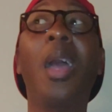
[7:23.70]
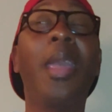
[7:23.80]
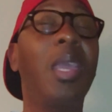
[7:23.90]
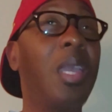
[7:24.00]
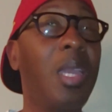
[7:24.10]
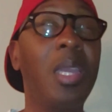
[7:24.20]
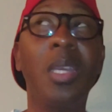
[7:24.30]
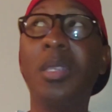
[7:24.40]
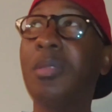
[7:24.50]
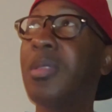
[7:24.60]

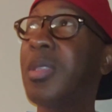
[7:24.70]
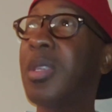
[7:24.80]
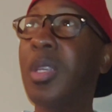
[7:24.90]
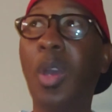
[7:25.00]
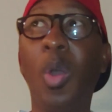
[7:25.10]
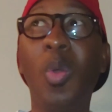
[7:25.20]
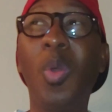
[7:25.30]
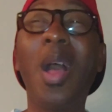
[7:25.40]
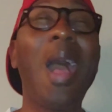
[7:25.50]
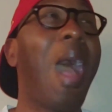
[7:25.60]
And, you know,